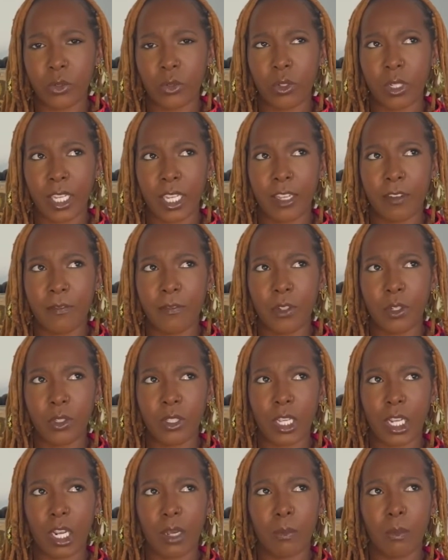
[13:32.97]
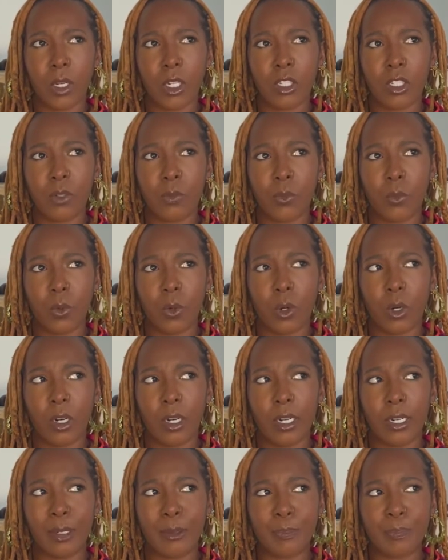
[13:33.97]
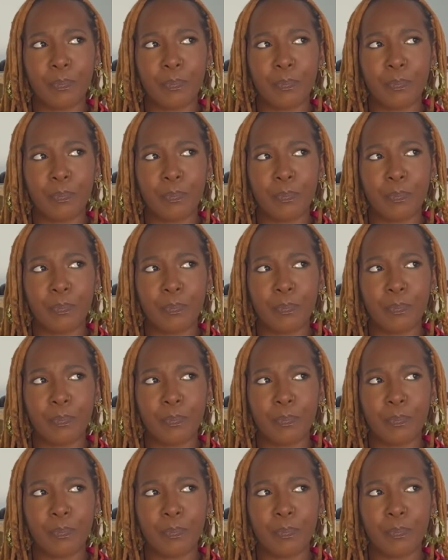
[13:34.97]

Like it feels like a much more,